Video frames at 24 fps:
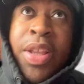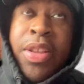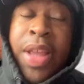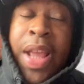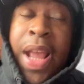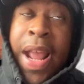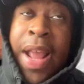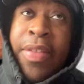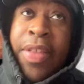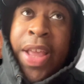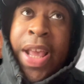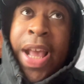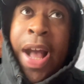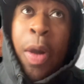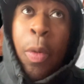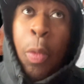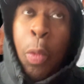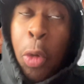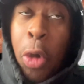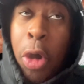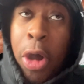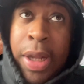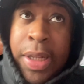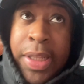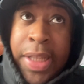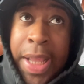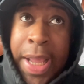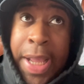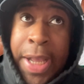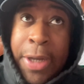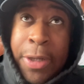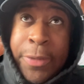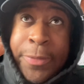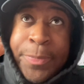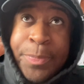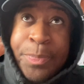and they got walked
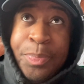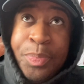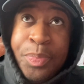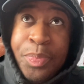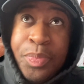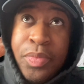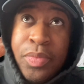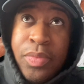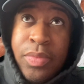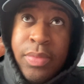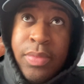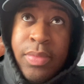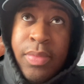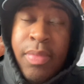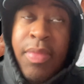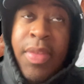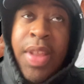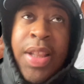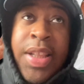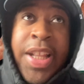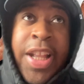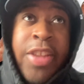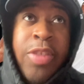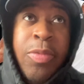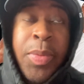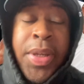down. Lets